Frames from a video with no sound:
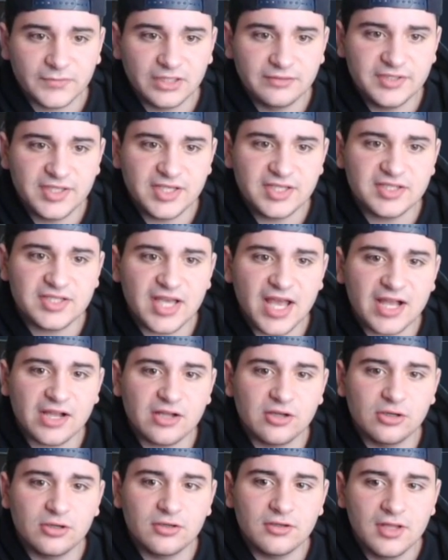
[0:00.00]
D
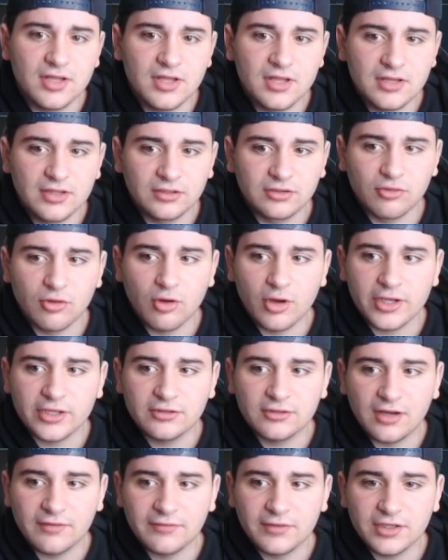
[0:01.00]
tackle, La'Roi
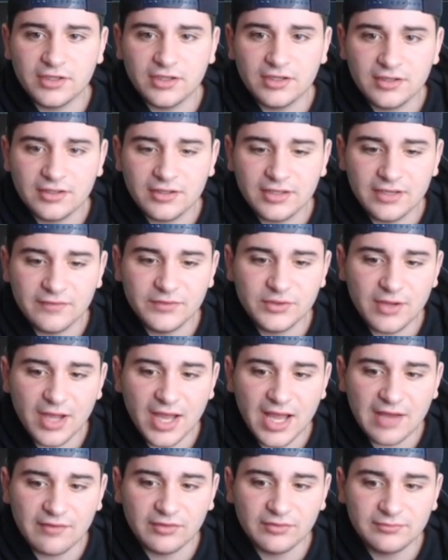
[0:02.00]
Glover. If you
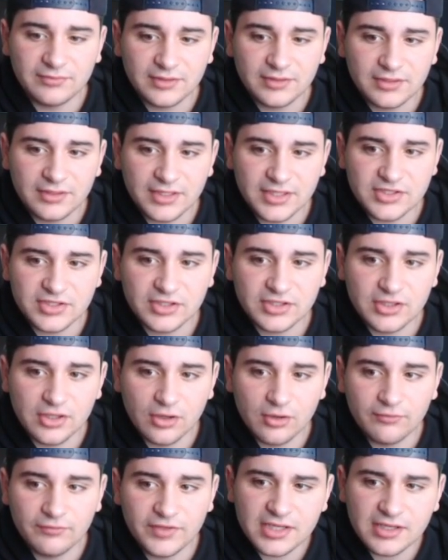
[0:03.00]
have him, he's the
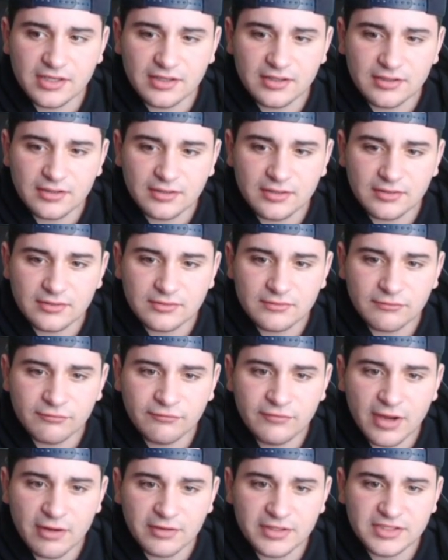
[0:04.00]
goat. V
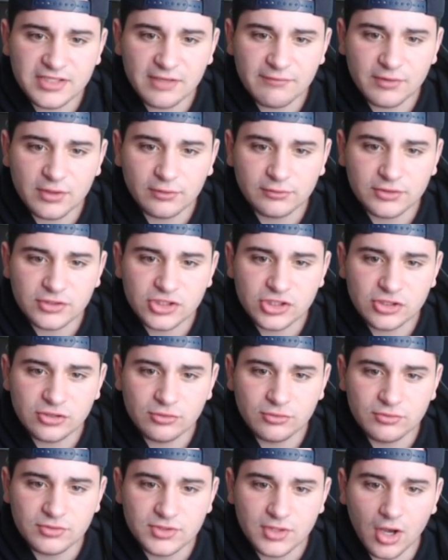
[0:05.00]
very difficult to
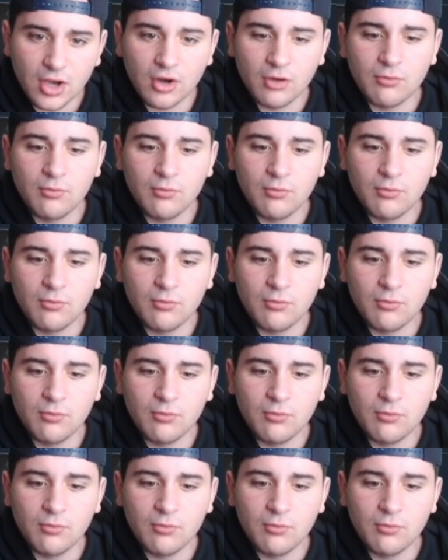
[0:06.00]
choose. Oh,